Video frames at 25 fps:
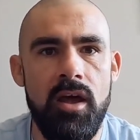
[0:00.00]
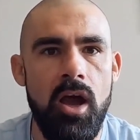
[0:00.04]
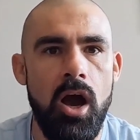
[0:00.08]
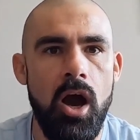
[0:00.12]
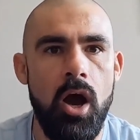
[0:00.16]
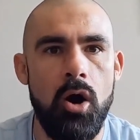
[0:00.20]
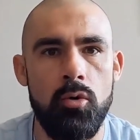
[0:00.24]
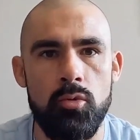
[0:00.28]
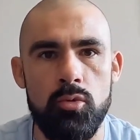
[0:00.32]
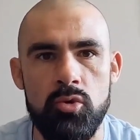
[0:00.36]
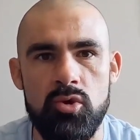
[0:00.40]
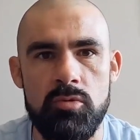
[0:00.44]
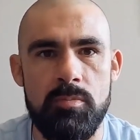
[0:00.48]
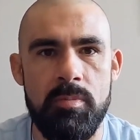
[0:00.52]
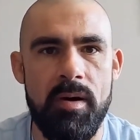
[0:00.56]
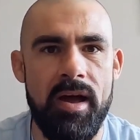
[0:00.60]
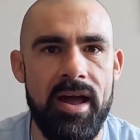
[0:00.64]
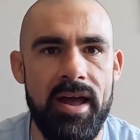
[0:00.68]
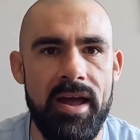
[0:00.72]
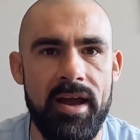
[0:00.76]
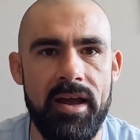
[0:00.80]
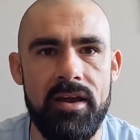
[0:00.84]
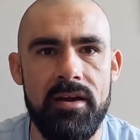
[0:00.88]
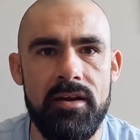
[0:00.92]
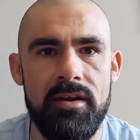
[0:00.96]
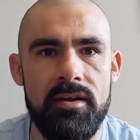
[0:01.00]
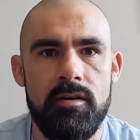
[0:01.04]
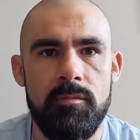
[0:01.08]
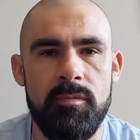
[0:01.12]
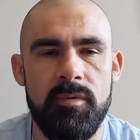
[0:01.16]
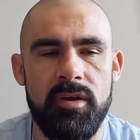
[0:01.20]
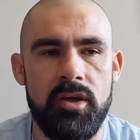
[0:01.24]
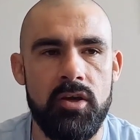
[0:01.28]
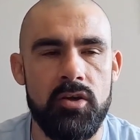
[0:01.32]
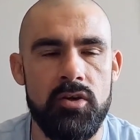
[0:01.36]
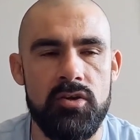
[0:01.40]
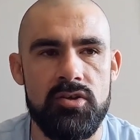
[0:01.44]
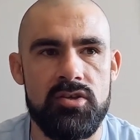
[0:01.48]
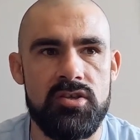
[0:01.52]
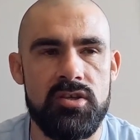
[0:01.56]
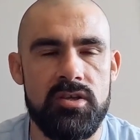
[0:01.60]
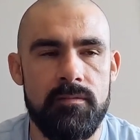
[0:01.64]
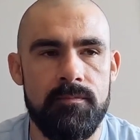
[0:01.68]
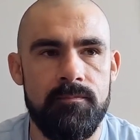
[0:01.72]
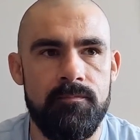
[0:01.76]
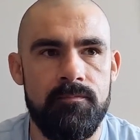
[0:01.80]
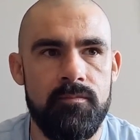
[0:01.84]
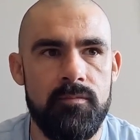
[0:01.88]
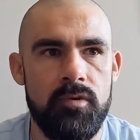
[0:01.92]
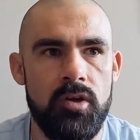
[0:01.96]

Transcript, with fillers: hold you back because,